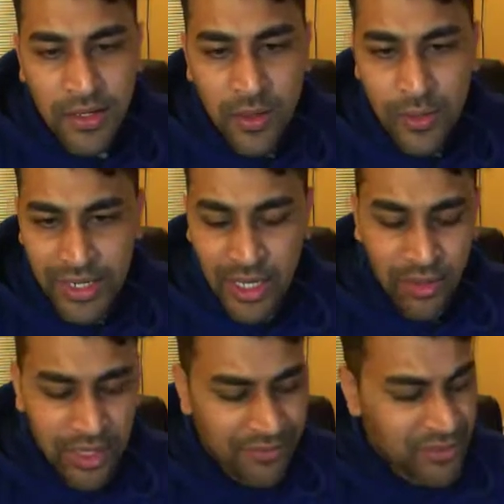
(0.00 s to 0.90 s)
We now
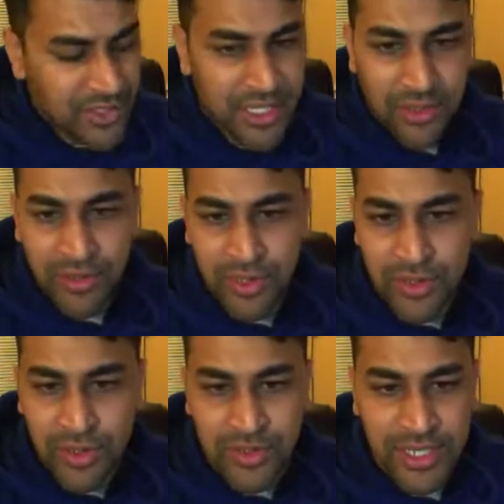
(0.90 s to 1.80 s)
have to set our new
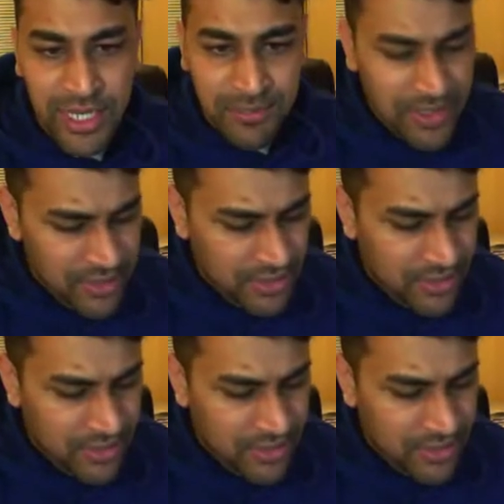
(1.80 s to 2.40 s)
node's element,